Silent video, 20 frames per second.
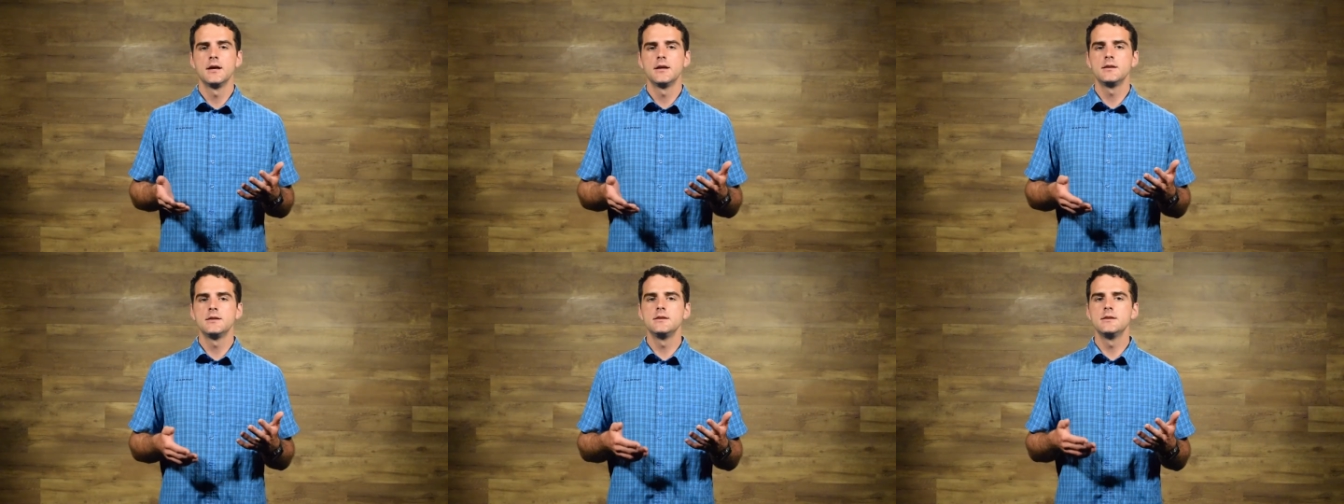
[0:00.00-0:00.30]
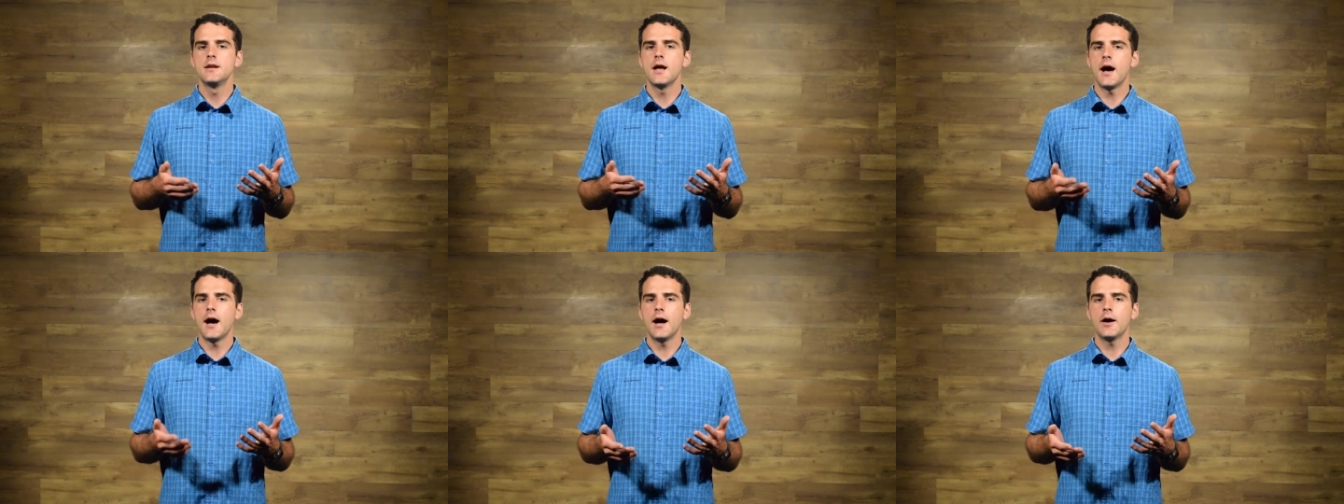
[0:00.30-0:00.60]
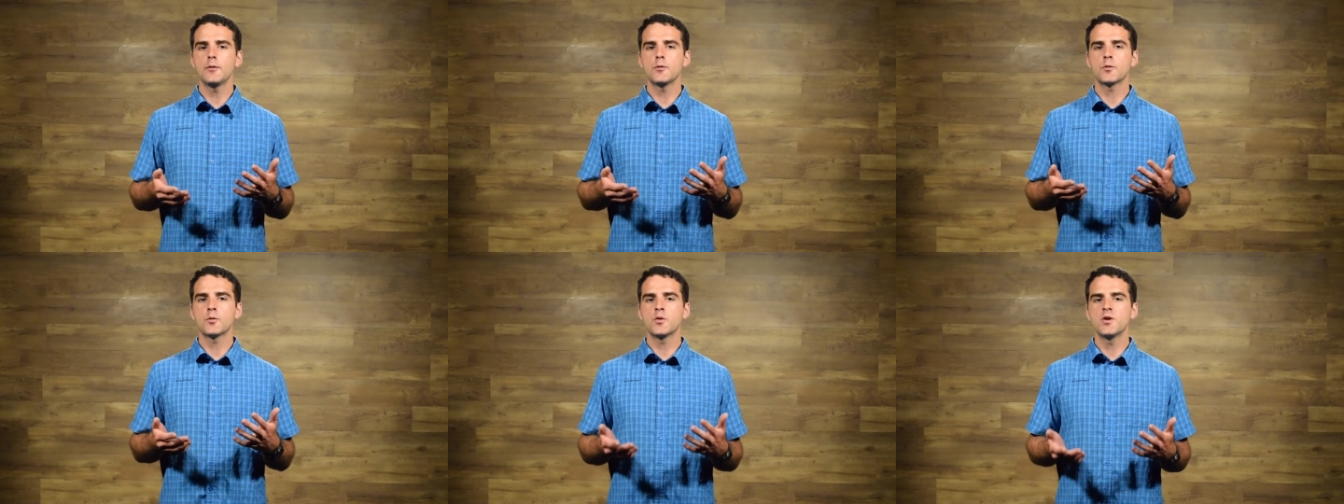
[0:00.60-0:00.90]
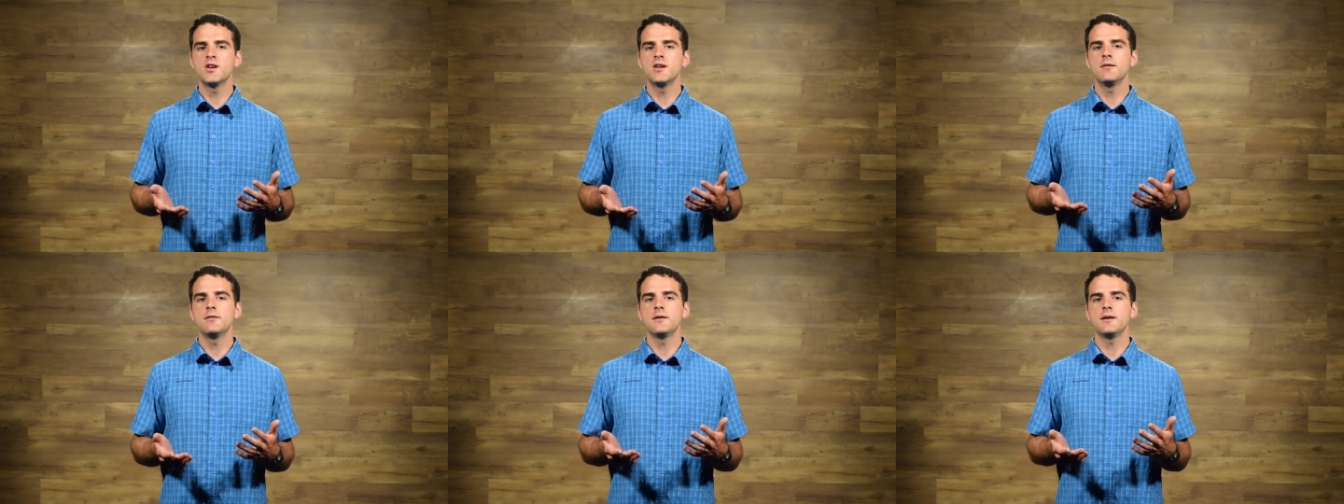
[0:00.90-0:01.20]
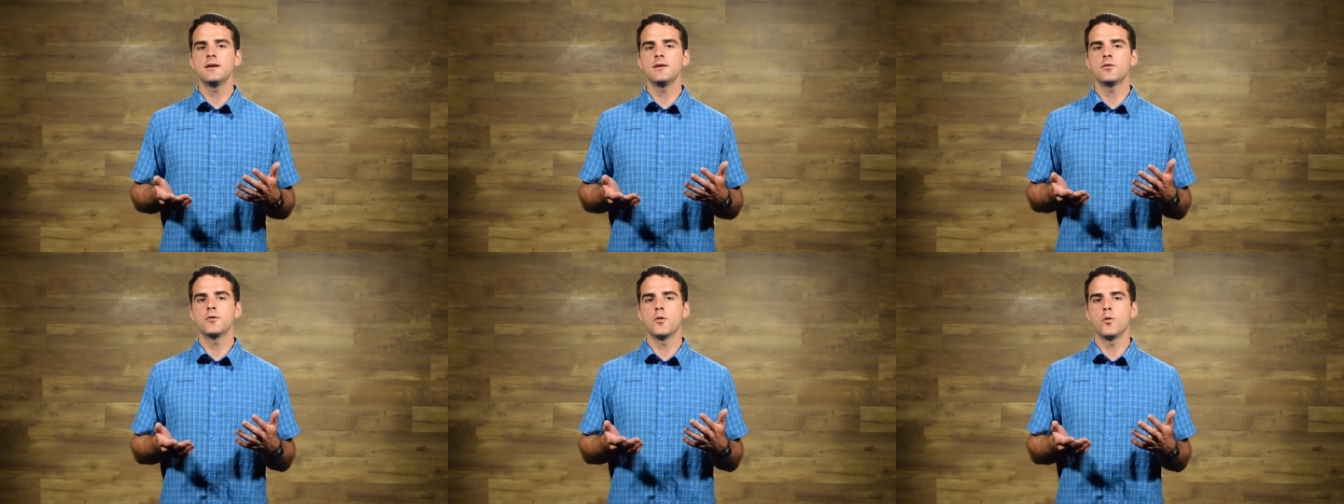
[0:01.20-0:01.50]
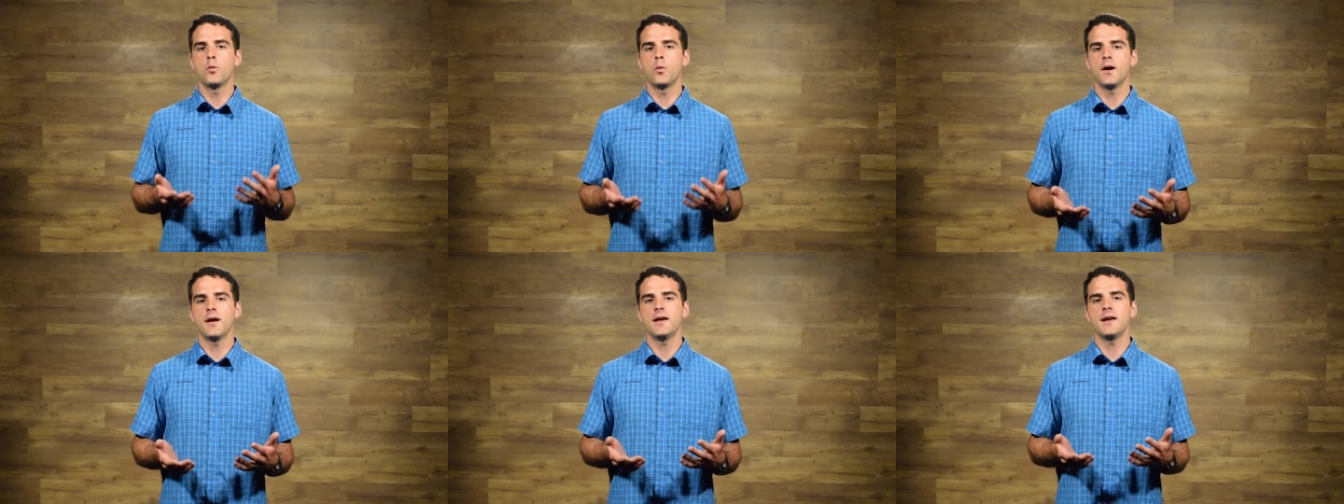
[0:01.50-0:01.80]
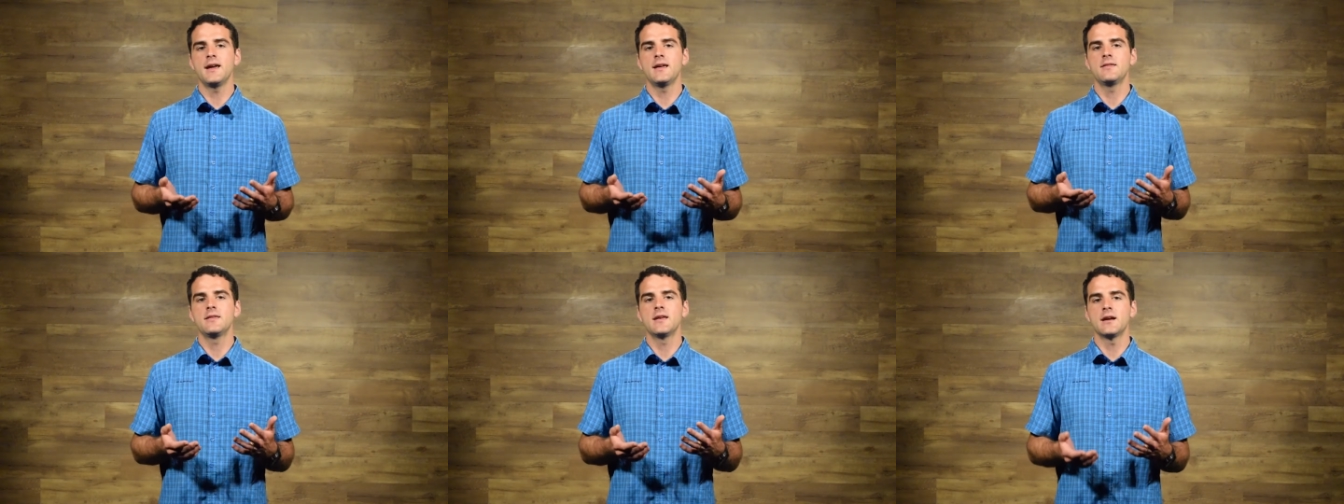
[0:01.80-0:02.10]
Not really the
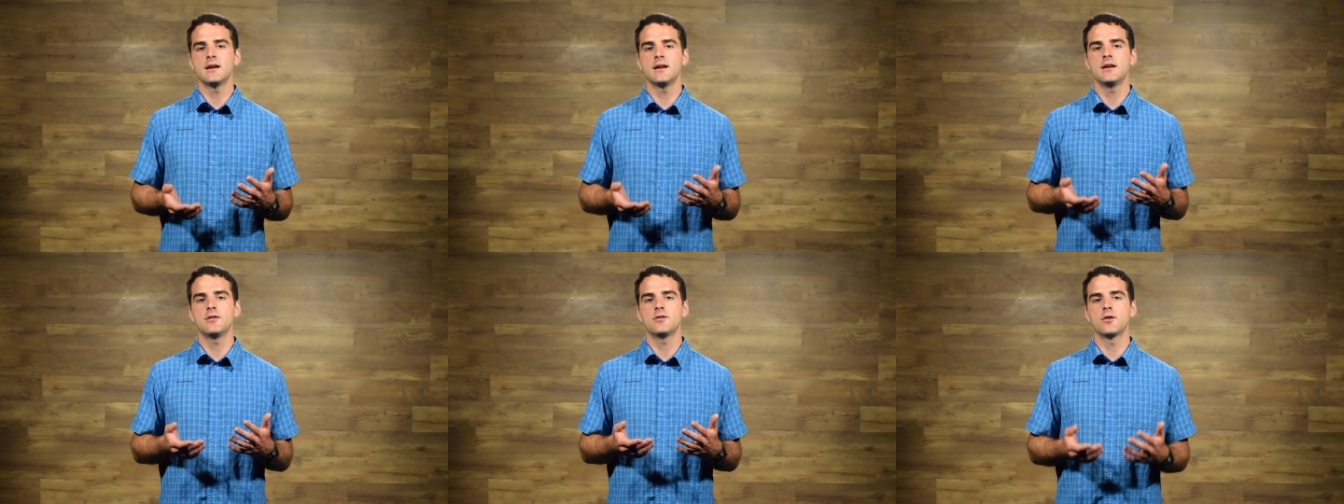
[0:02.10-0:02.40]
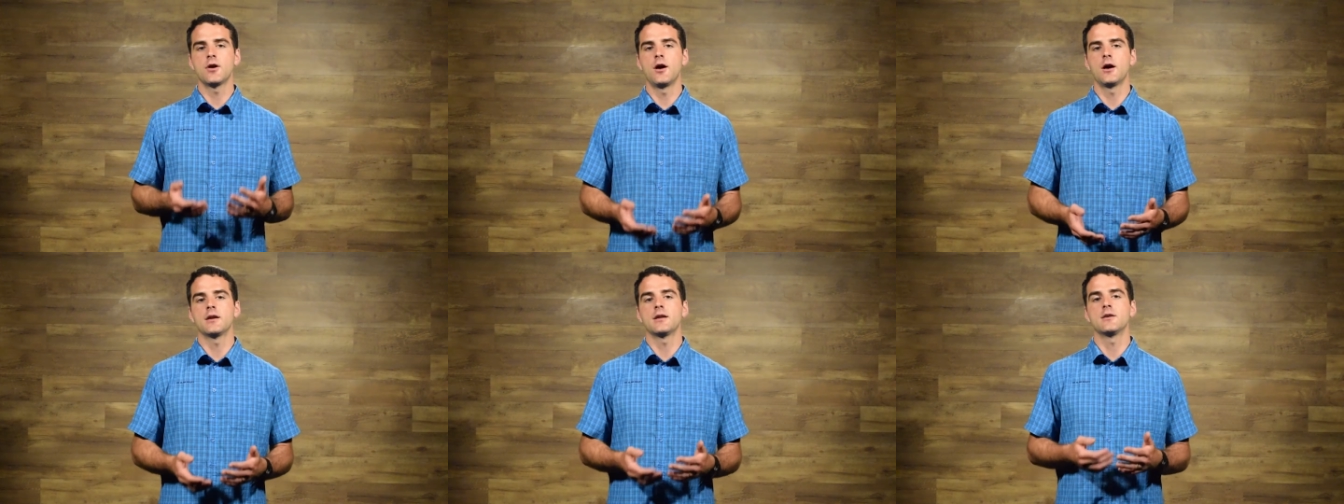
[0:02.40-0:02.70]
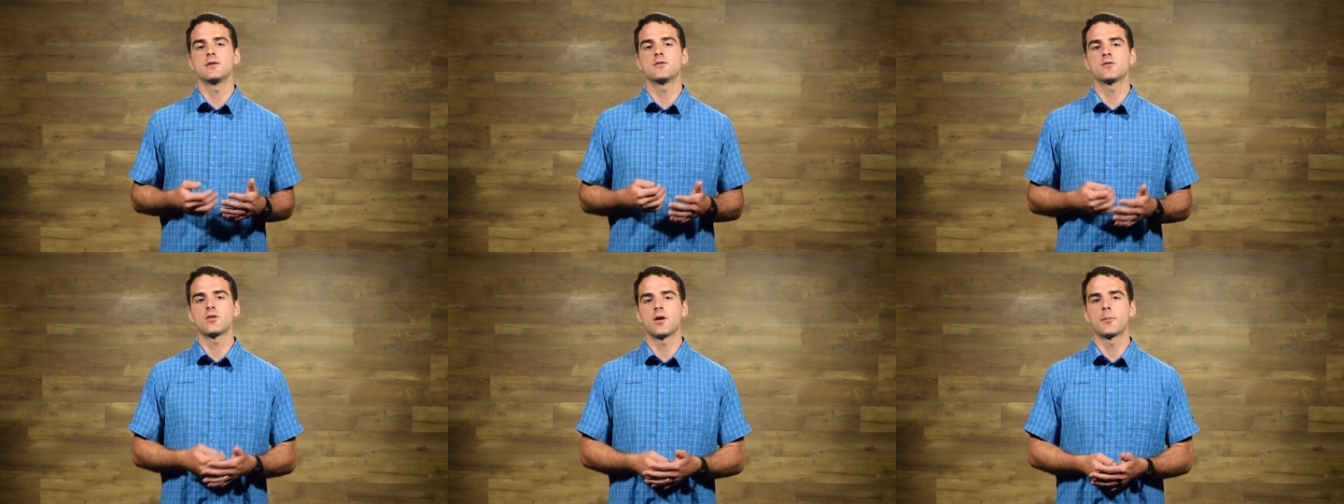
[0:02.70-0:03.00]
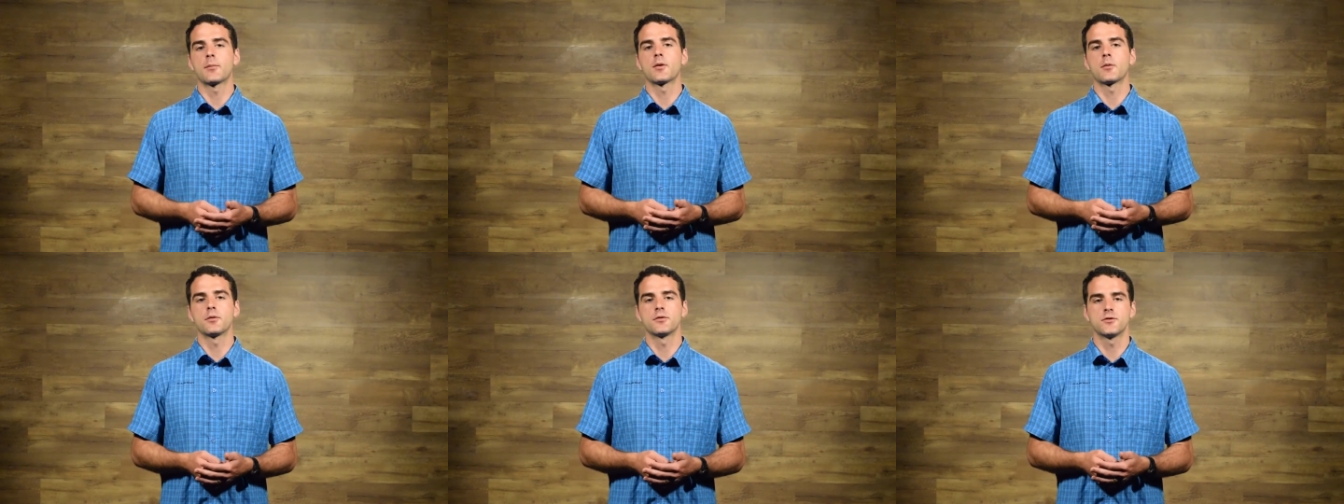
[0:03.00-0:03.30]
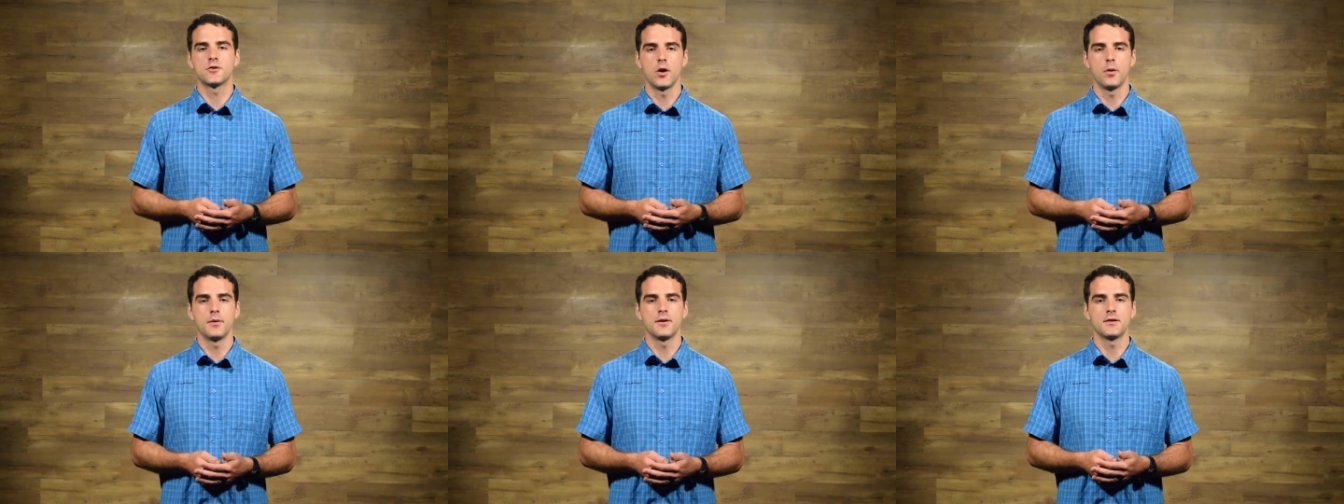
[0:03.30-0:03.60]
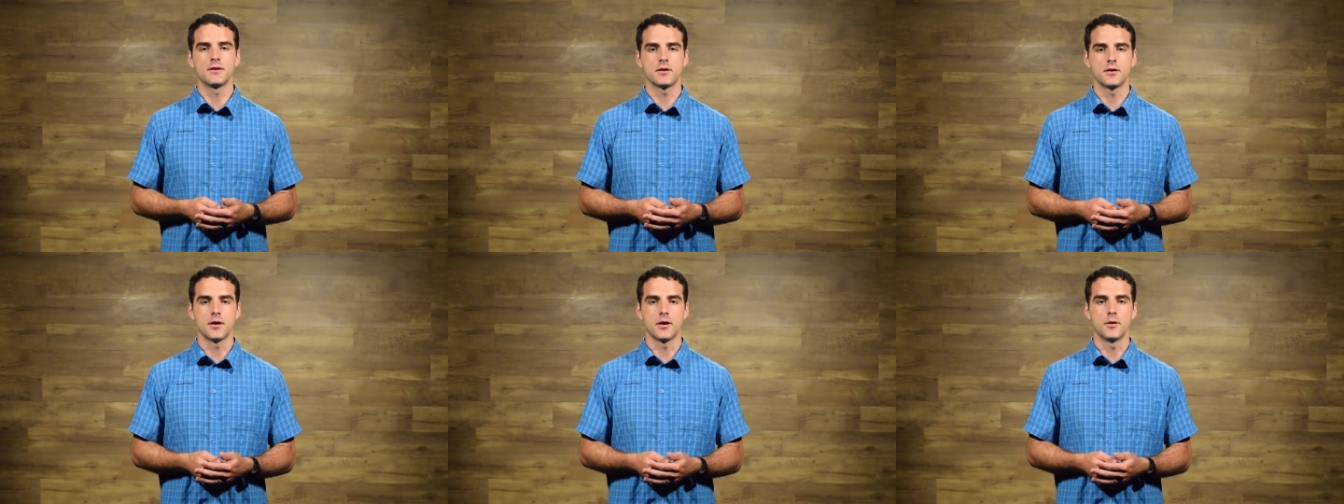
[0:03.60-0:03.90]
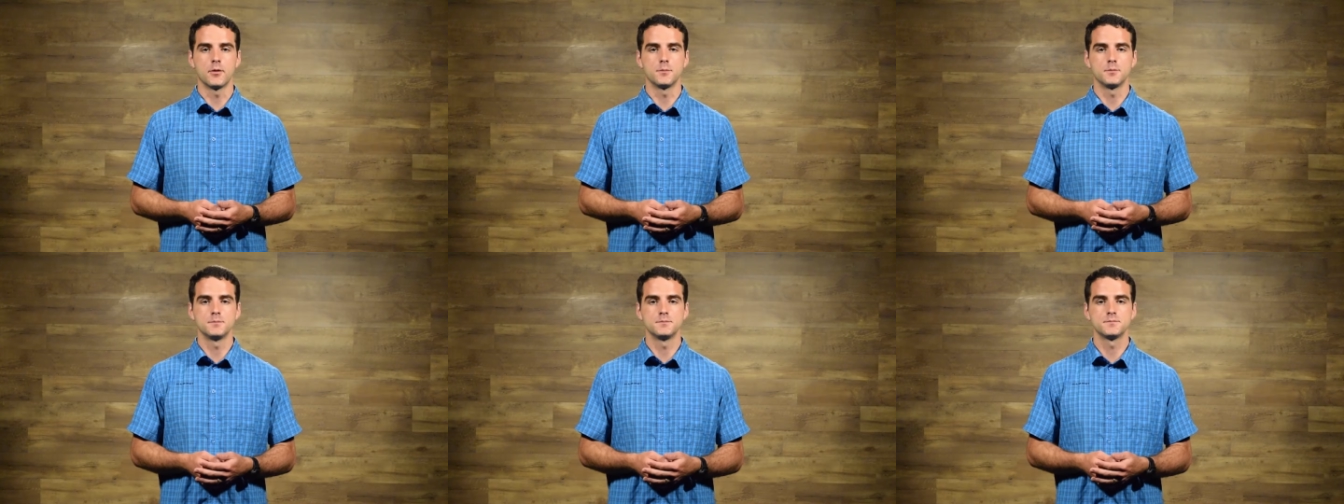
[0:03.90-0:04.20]
way that he thought his summer was going to
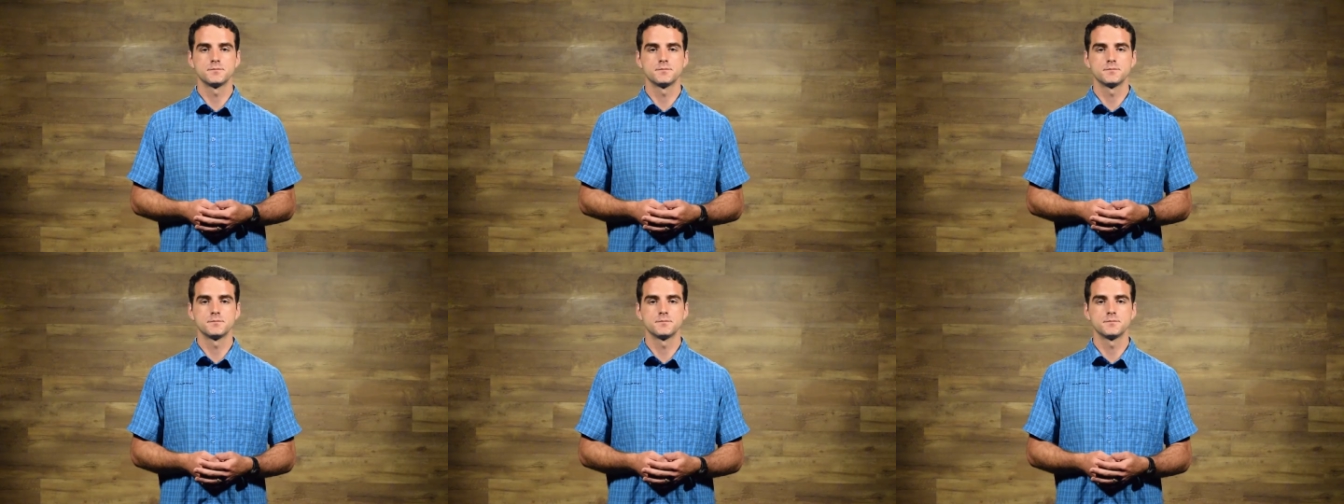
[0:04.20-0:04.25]
go.